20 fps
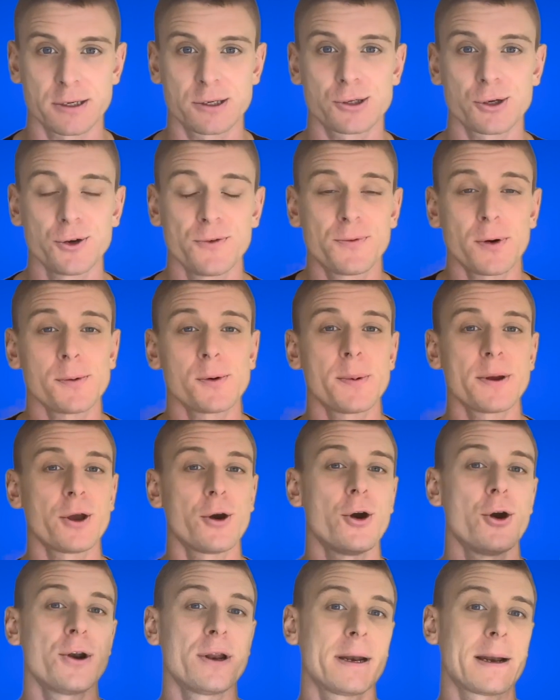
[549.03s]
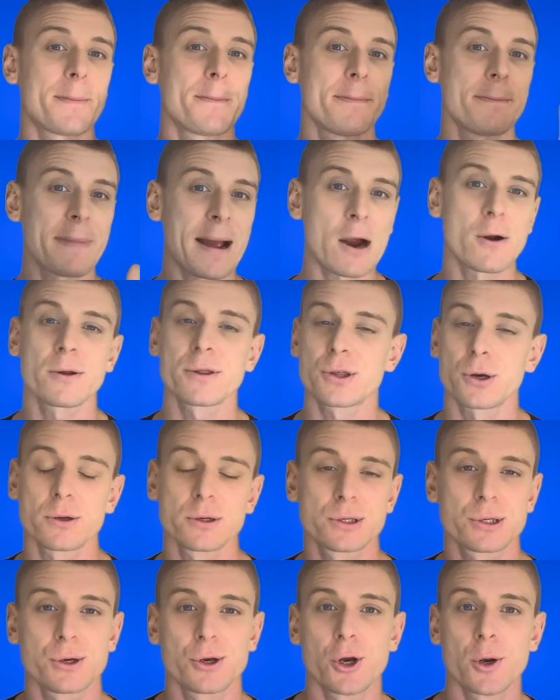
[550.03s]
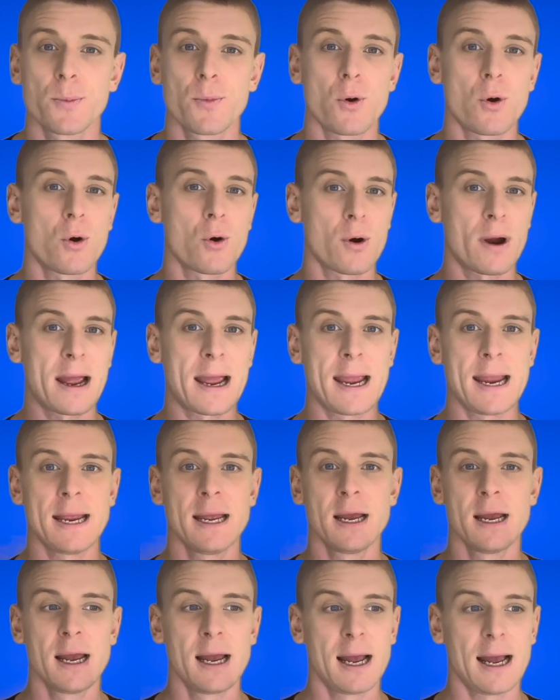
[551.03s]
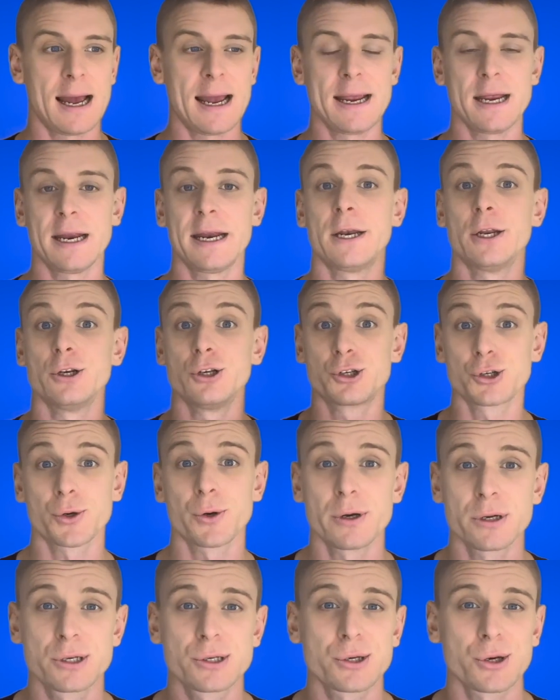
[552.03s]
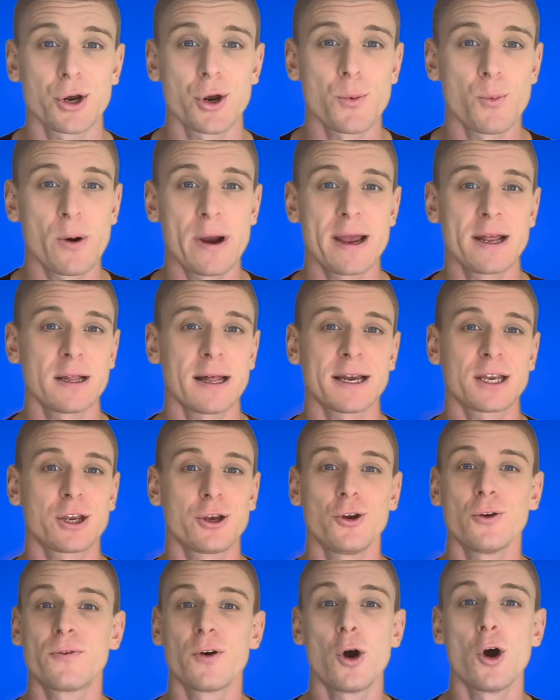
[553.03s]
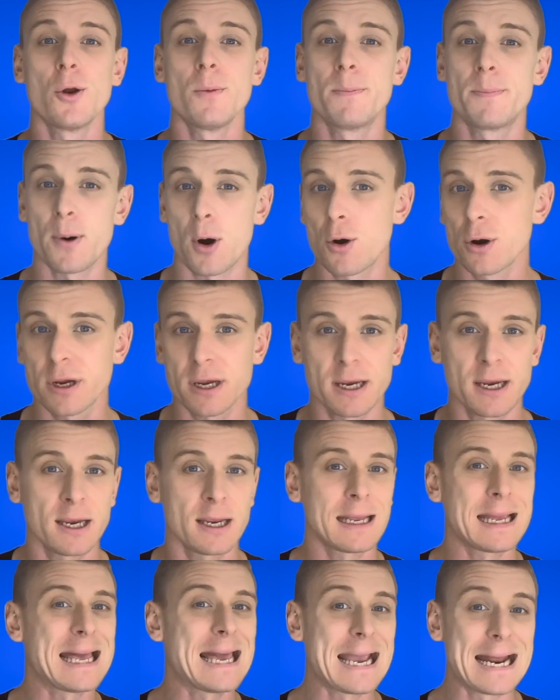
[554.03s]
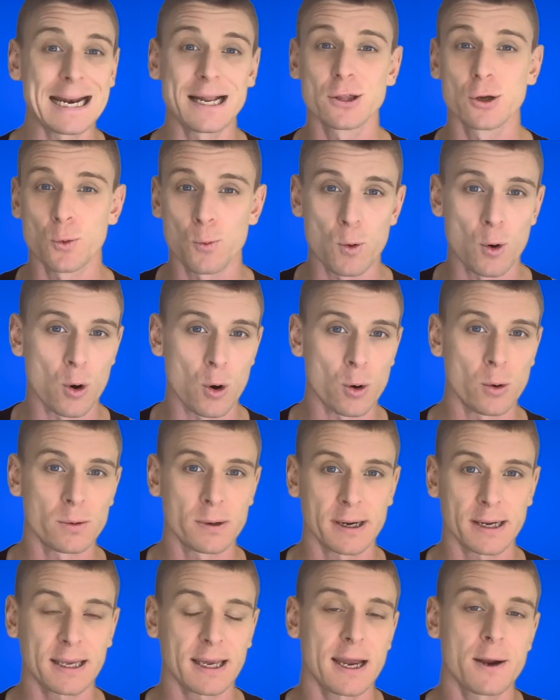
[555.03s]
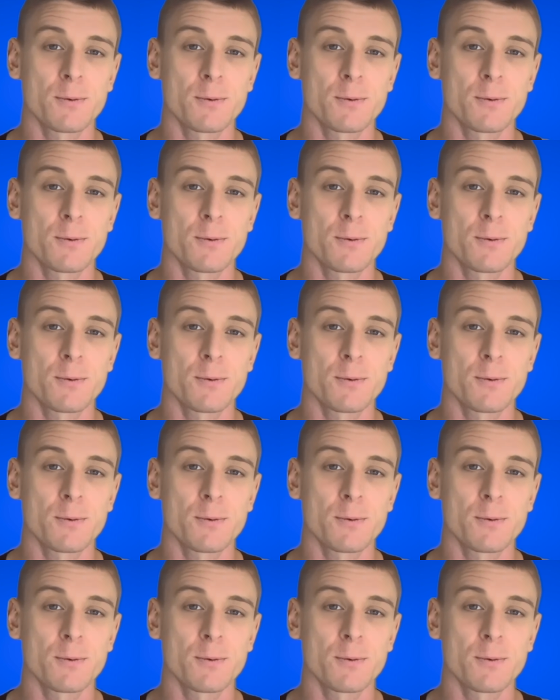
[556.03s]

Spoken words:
So you've probably heard in a marathon term or an endurance term where, like, you've heard bonking, hitting the wall, okay?